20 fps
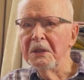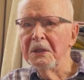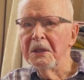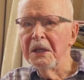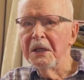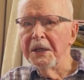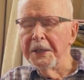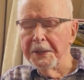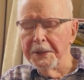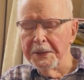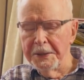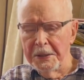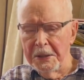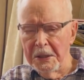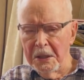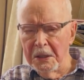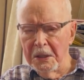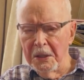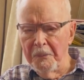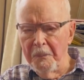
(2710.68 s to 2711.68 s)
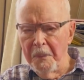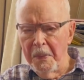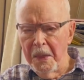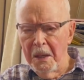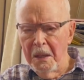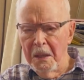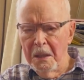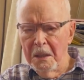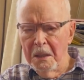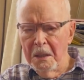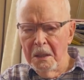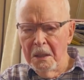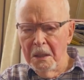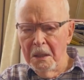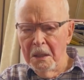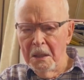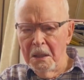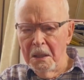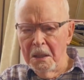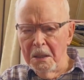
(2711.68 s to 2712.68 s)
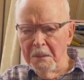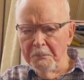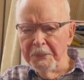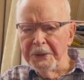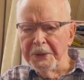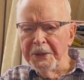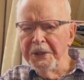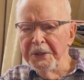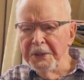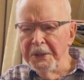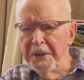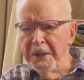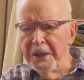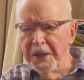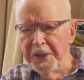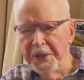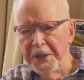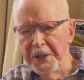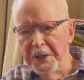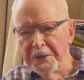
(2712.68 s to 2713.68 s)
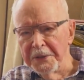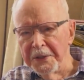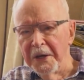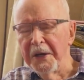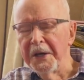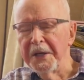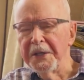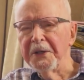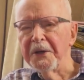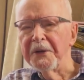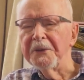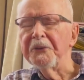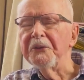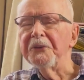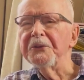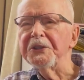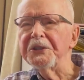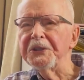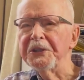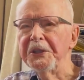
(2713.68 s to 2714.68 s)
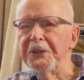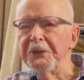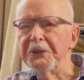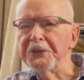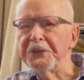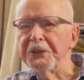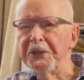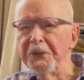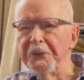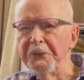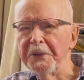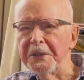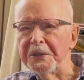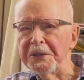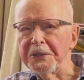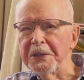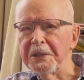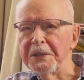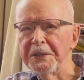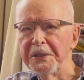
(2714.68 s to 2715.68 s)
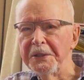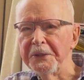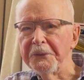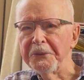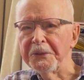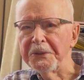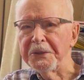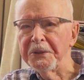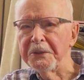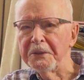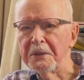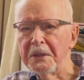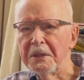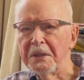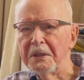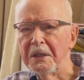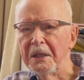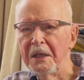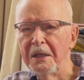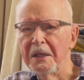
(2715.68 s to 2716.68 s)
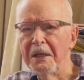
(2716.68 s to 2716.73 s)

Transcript: And but he and I got seriously interested in